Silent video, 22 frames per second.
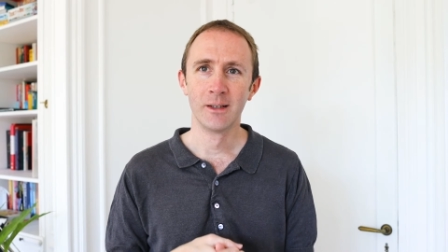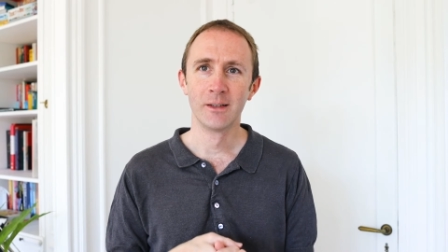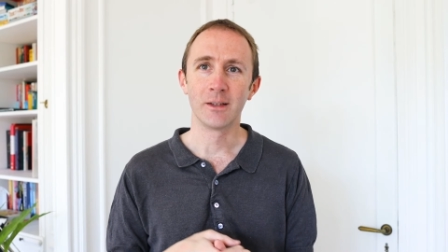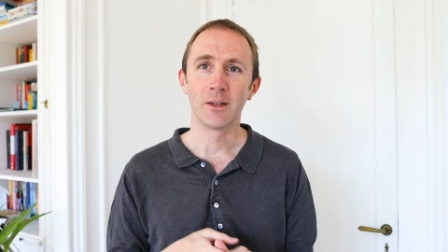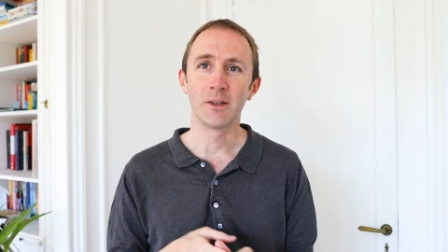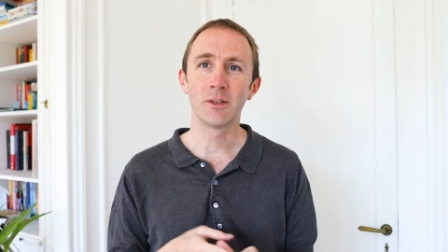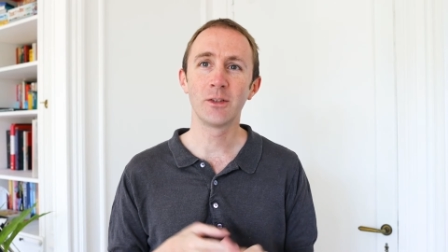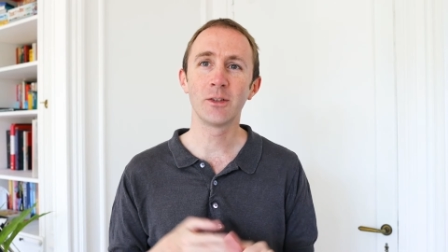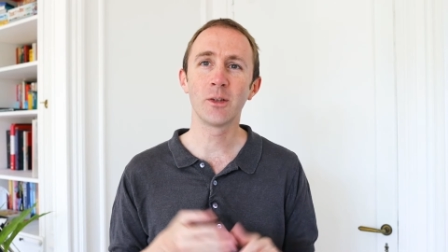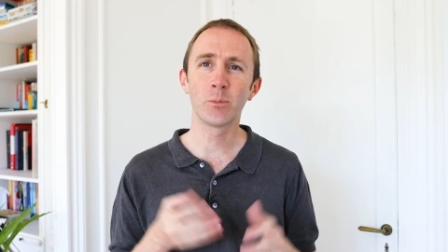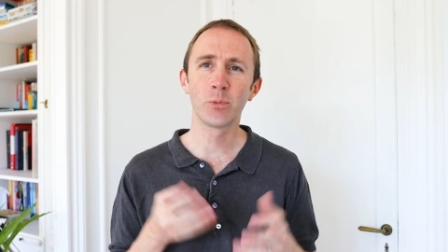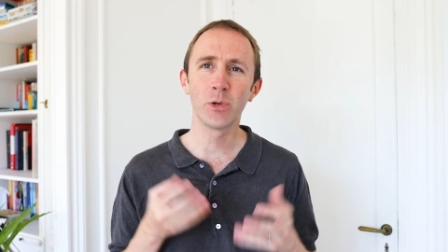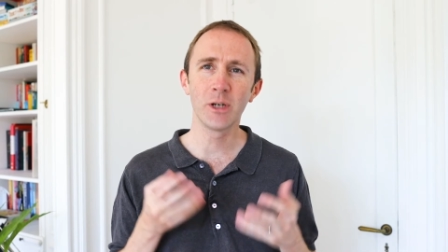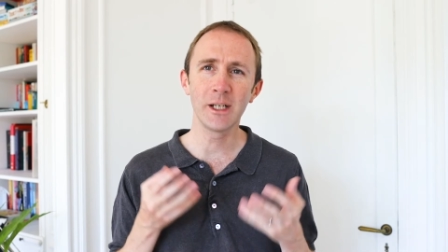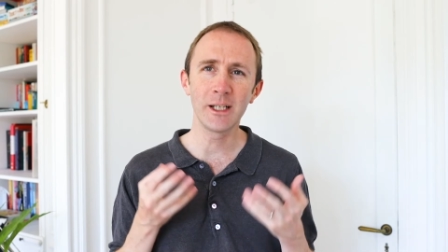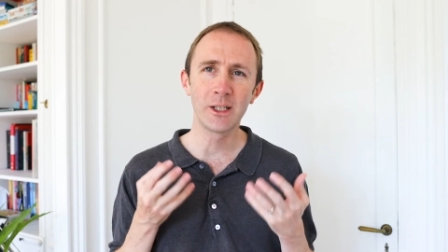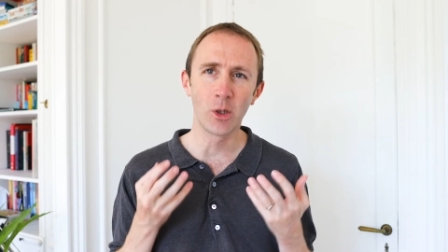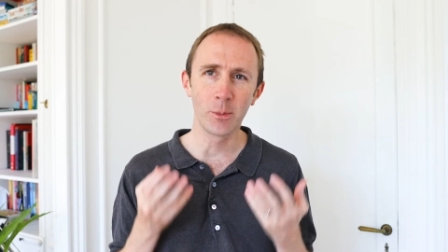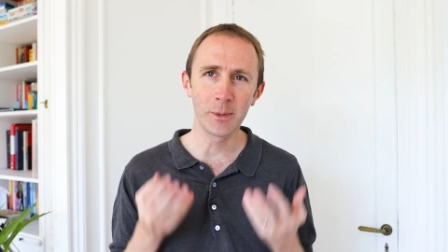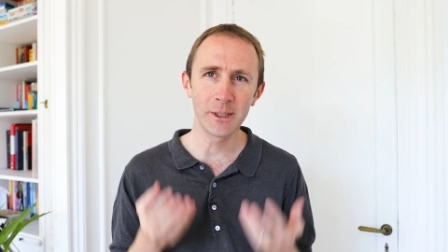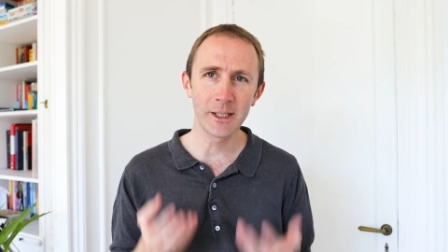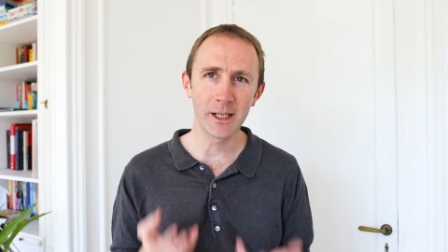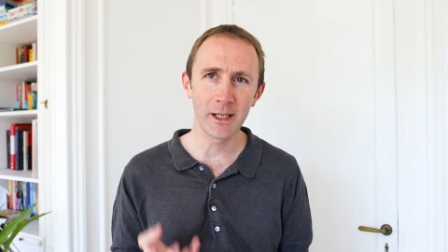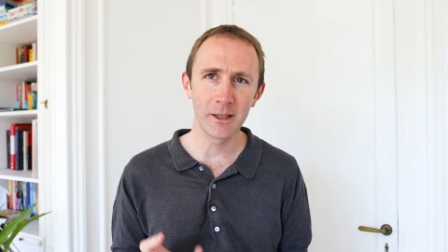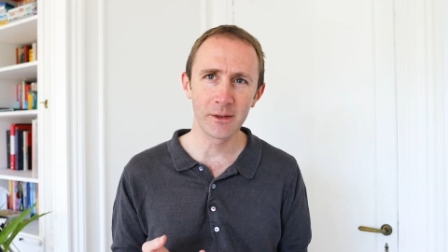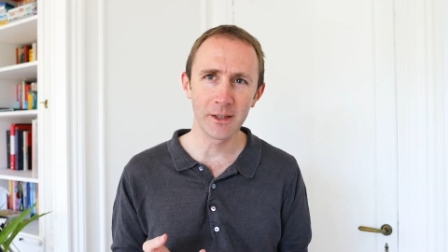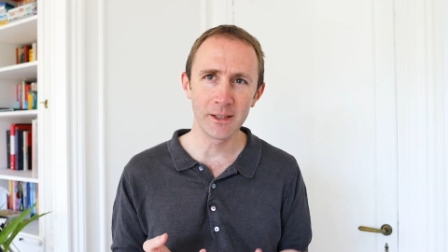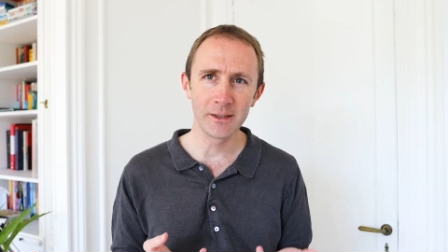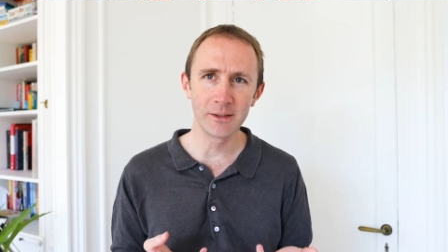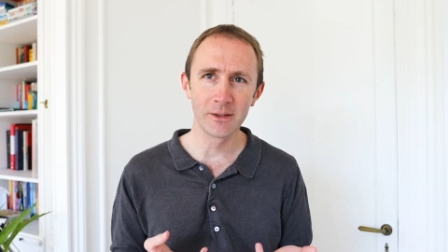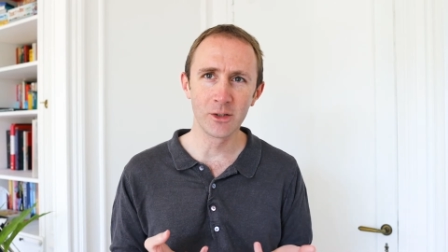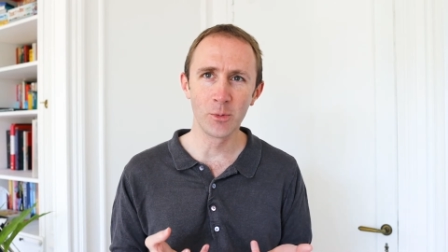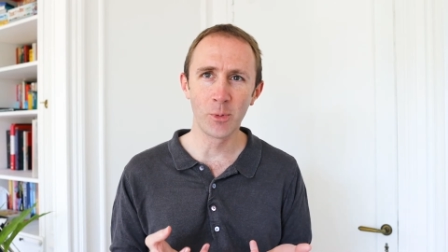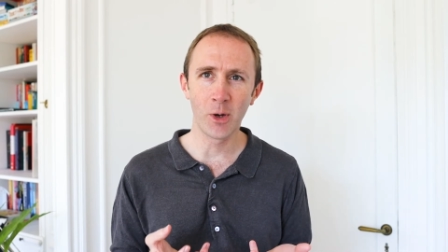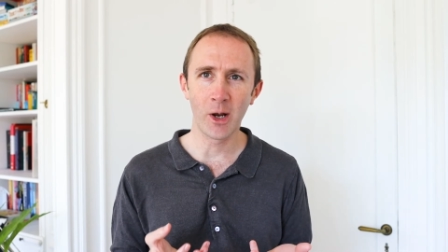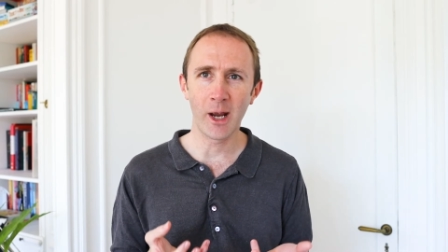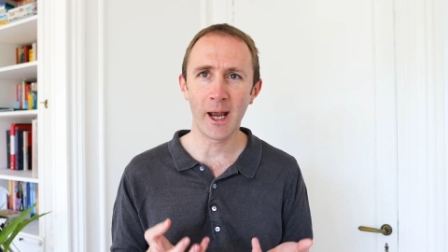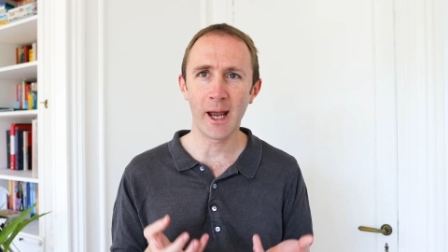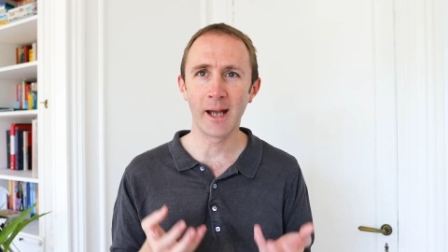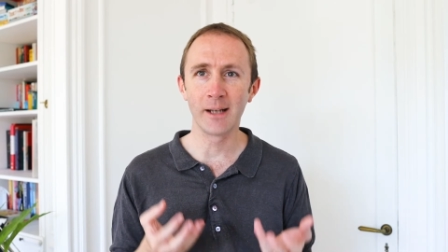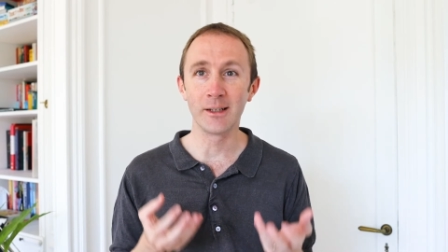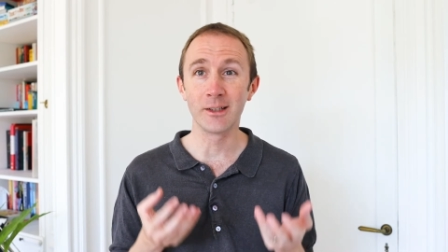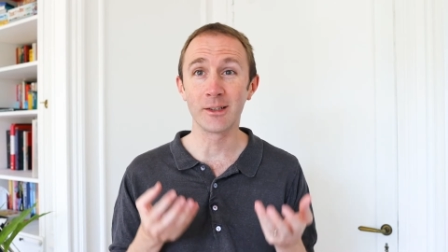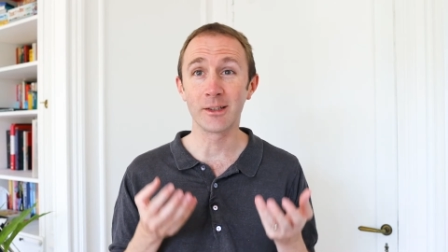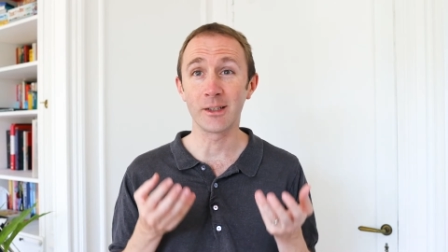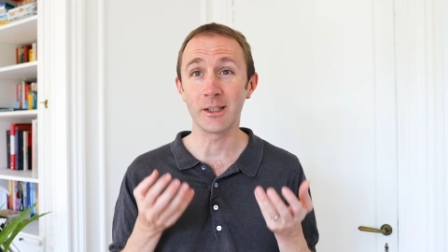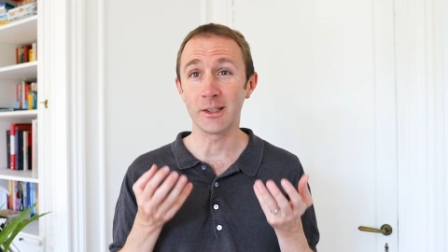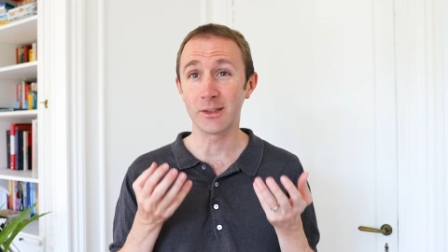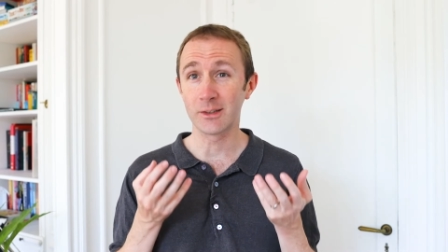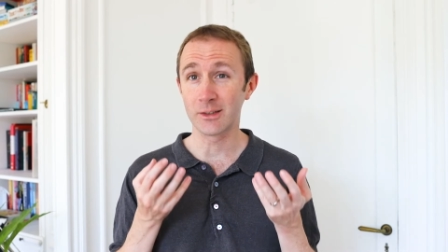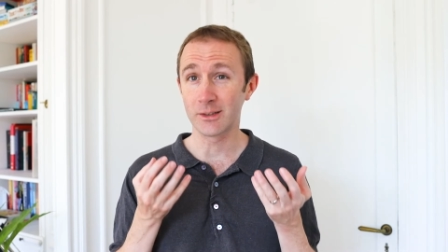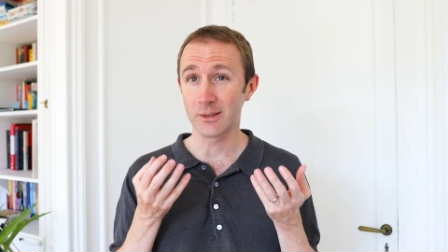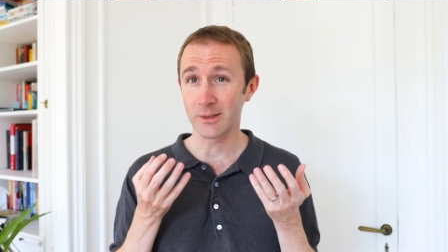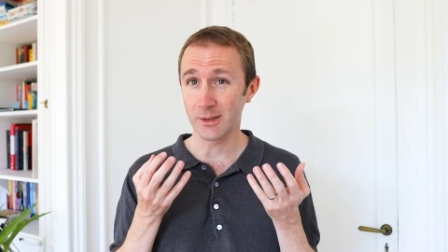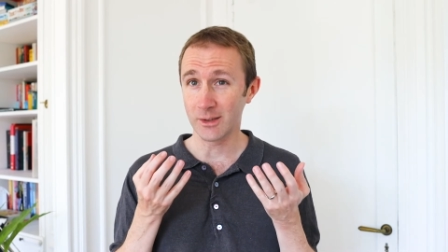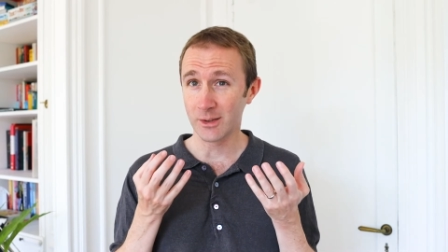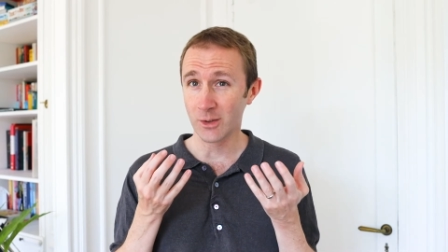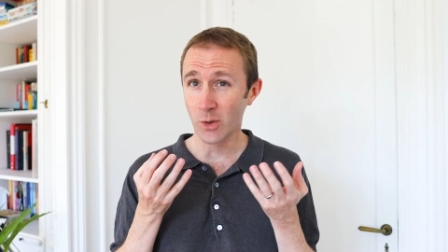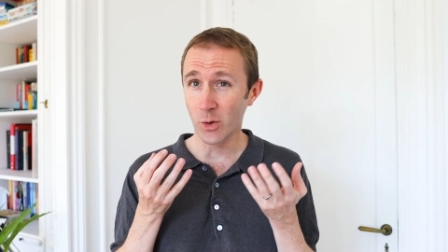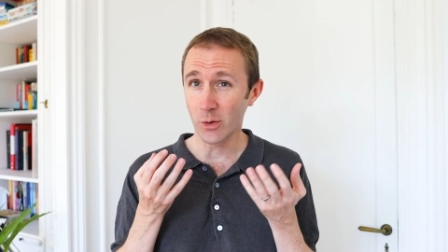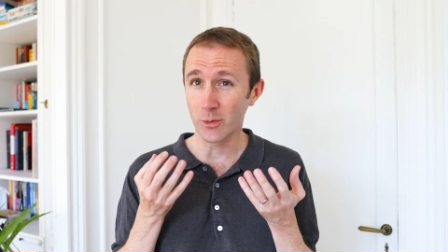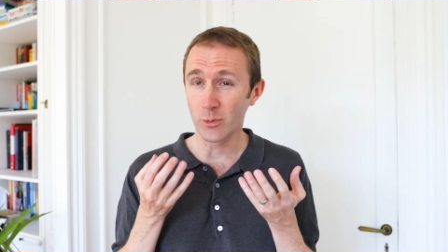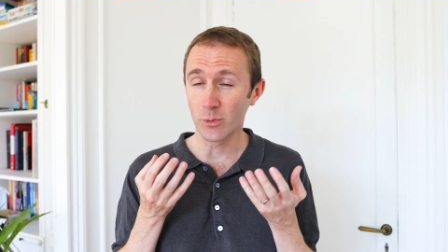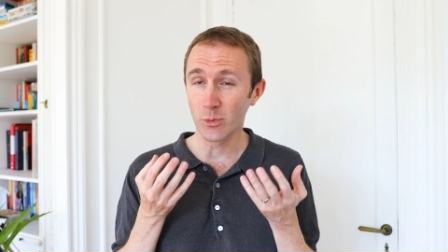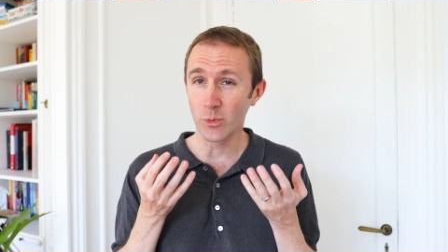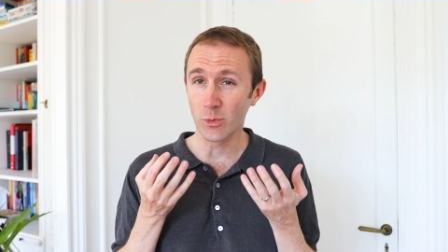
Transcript: So this is a pretty complicated thing to do by hand. It's, it's not